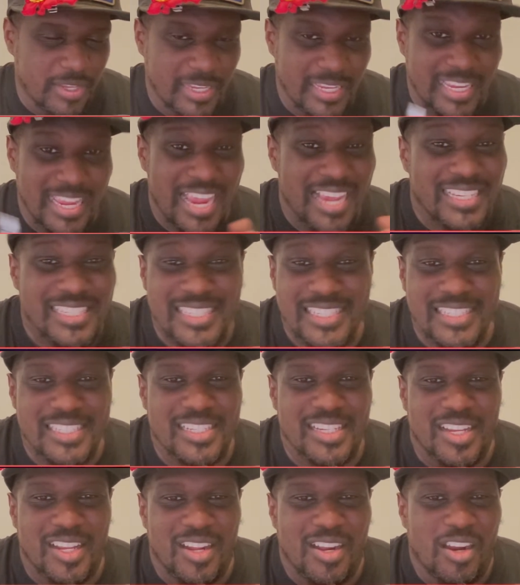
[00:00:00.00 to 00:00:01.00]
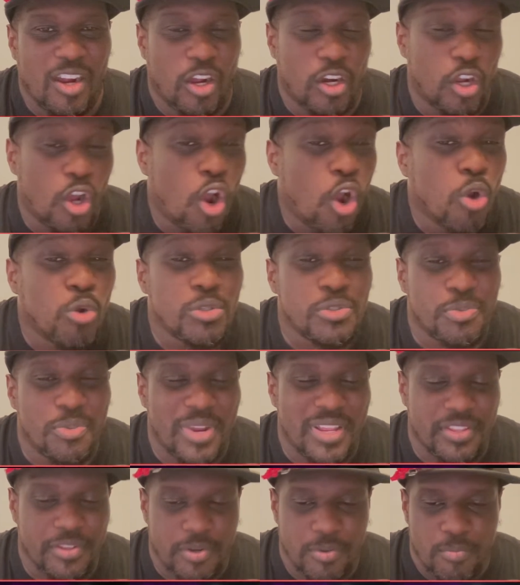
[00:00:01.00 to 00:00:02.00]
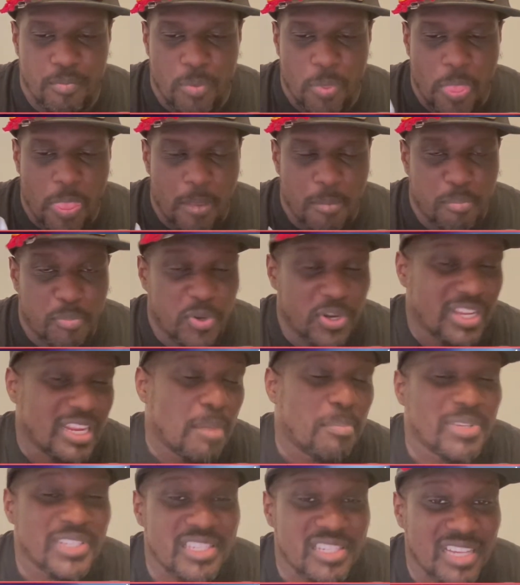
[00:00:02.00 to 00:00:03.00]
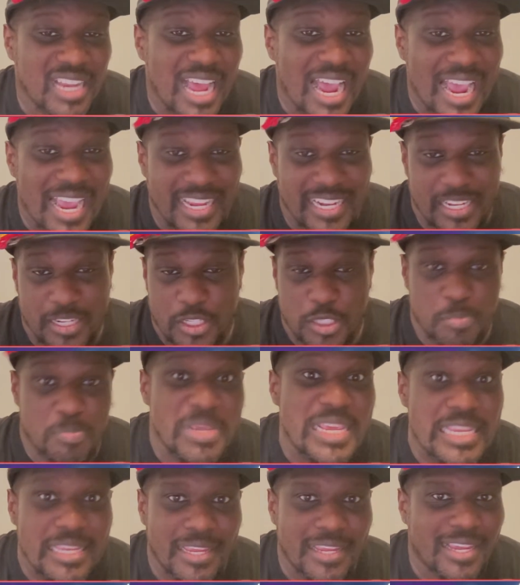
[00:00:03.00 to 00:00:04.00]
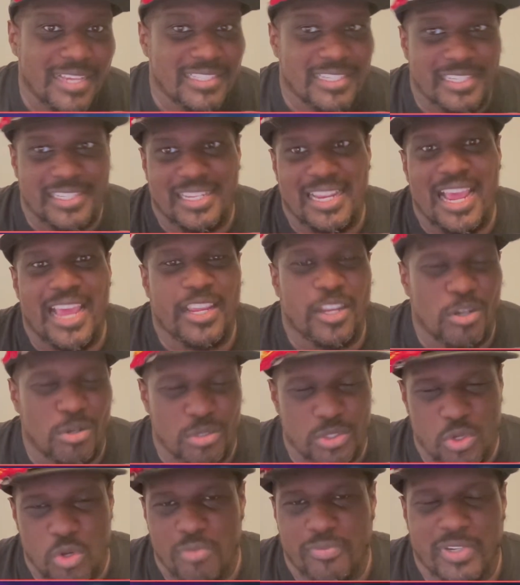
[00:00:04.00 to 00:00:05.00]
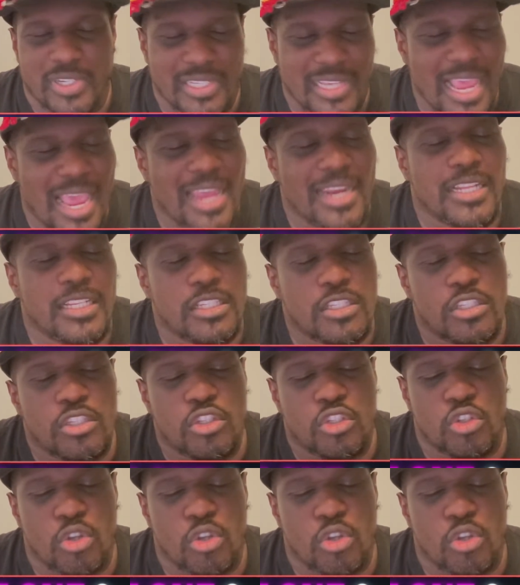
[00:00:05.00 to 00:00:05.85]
the guest or the host, rather, putting up a slide and speaking as the slide goes over. That is